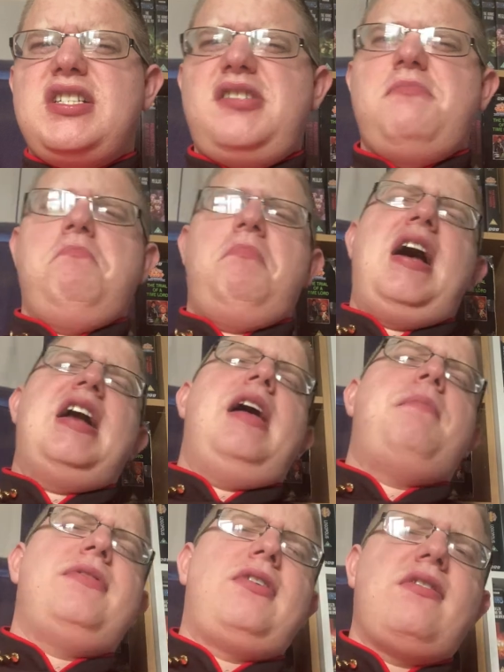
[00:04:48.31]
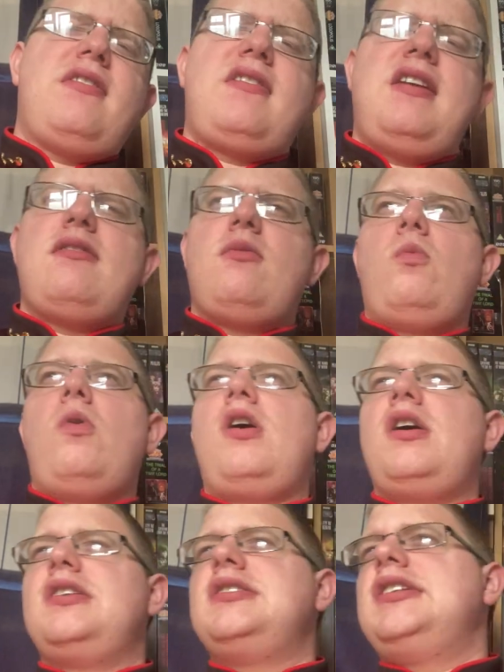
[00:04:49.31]
There's some bad episodes in season
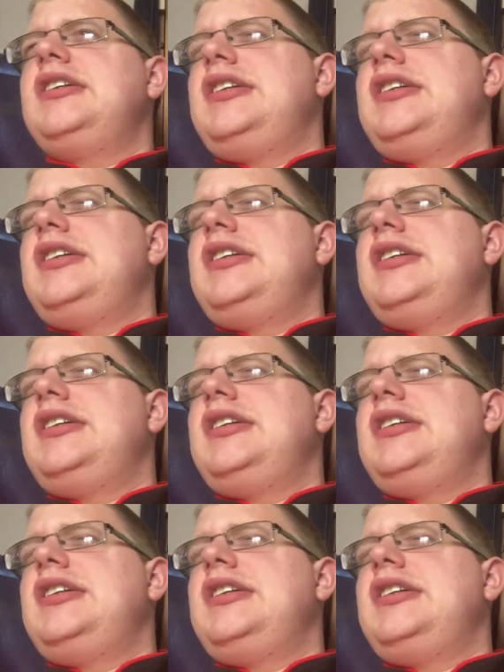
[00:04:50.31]
1.